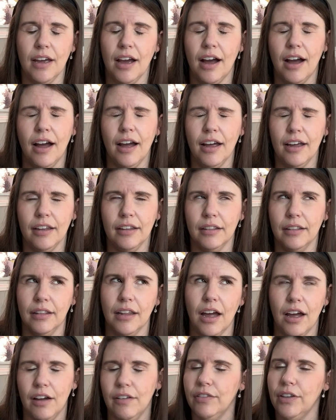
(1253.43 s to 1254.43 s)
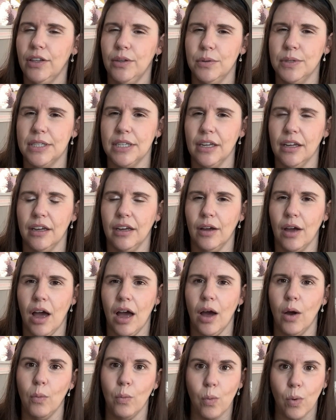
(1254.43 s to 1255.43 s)
I love using
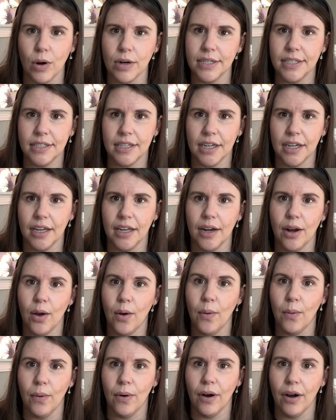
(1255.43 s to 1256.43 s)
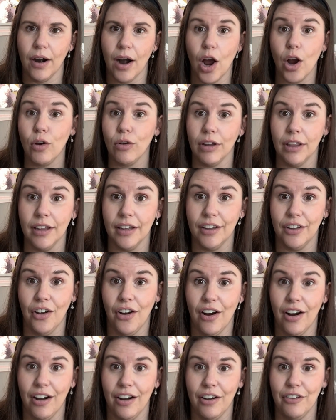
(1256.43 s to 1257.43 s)
worsted or acrylic
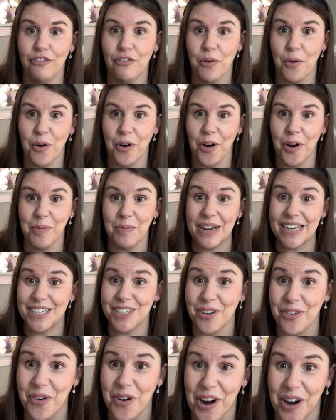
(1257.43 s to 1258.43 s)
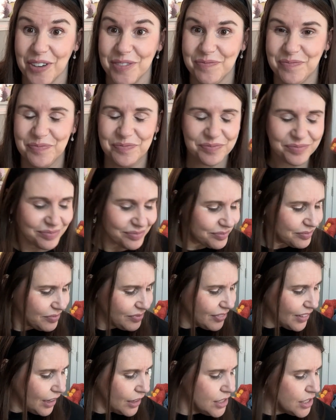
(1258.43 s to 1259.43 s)
yarn for my decor.
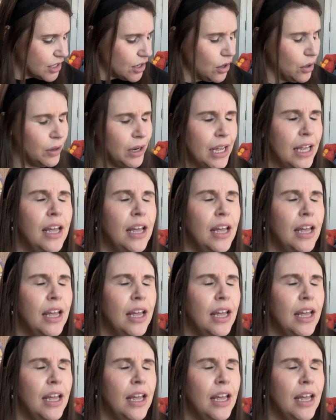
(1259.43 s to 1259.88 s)
So